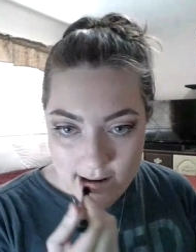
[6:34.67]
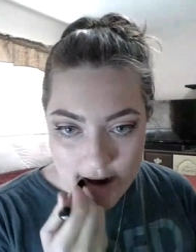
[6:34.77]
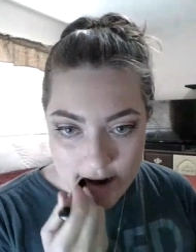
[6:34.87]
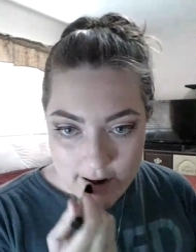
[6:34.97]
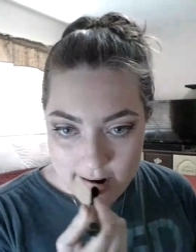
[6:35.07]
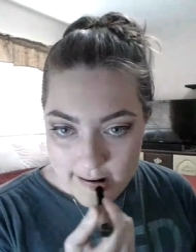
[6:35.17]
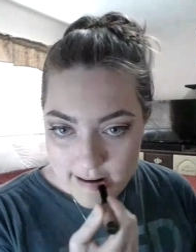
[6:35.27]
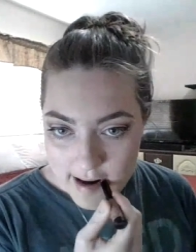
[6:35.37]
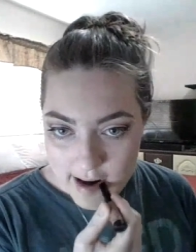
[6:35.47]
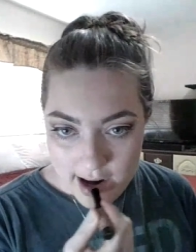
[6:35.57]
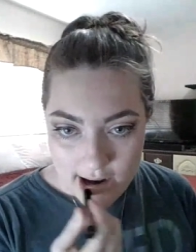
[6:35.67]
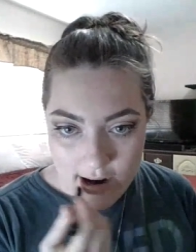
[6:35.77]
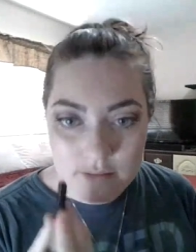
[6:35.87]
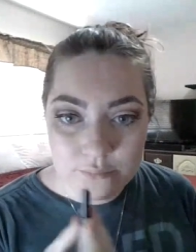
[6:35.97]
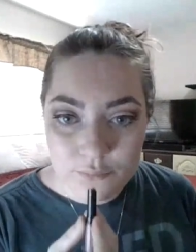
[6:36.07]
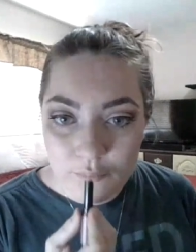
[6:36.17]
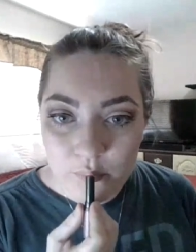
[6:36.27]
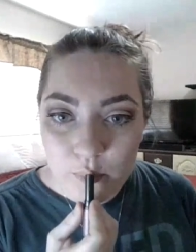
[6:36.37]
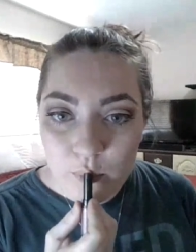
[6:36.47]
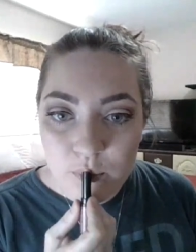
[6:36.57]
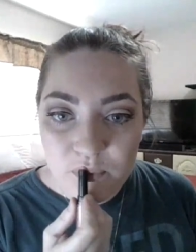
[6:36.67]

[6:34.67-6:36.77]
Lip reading: I personally am not a lipstick fan, so